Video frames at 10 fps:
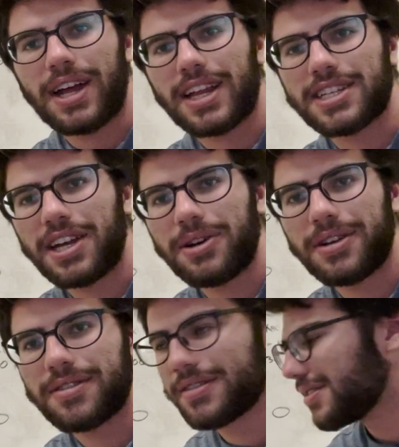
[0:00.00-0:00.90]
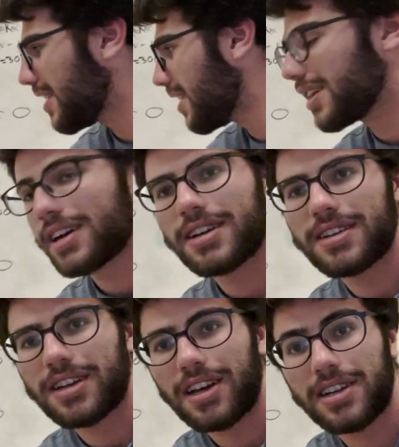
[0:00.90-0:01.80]
yeah, that's how you do it. Uh,
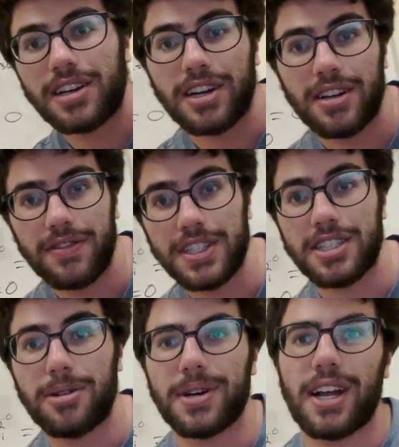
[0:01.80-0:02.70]
good luck on your physics homework,